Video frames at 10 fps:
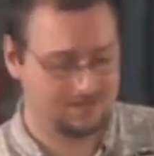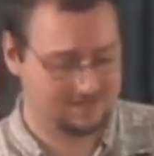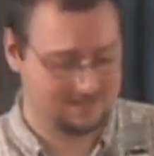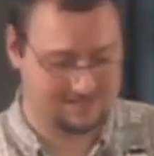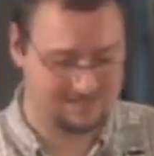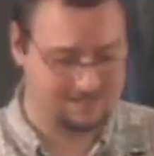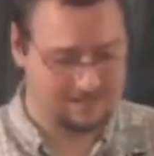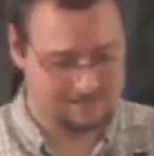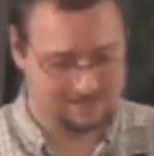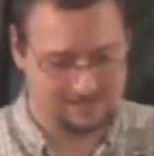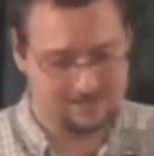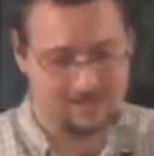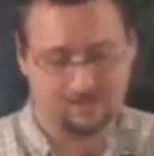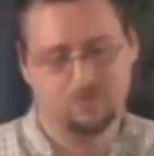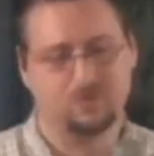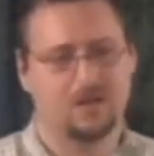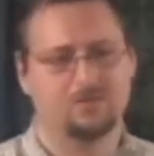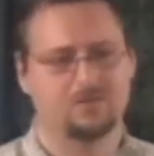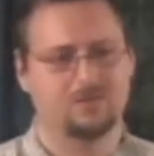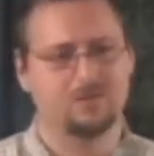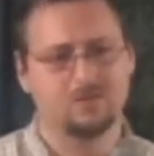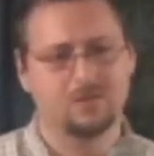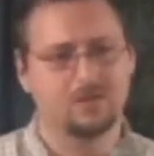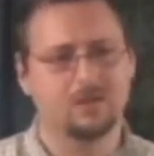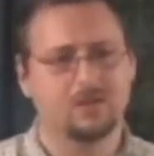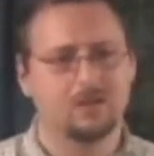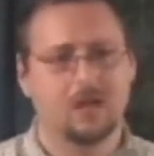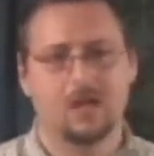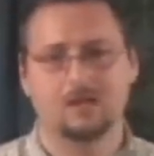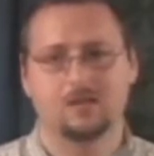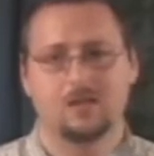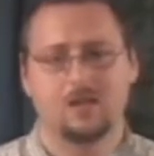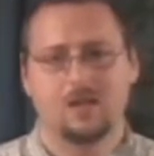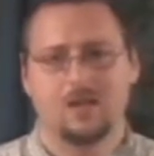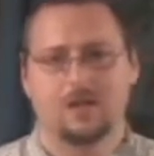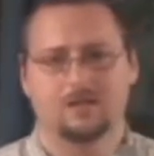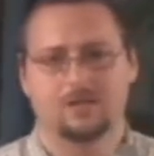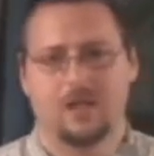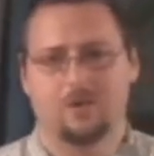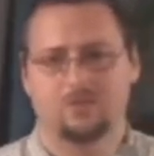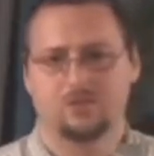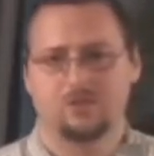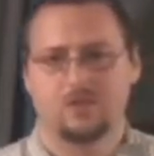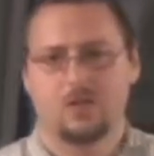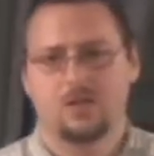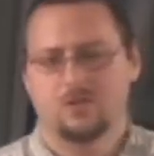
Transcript: because that's that's exactly what I was doing. I, I, I was.